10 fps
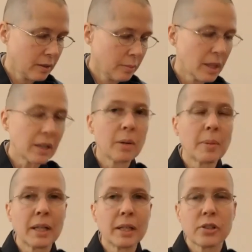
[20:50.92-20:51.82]
by
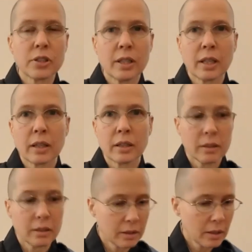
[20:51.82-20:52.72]
Kamalashila.
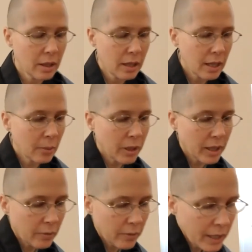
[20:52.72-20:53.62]
And when
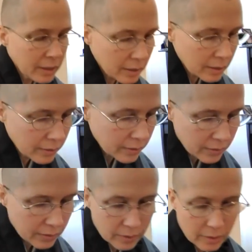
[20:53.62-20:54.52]
I read this,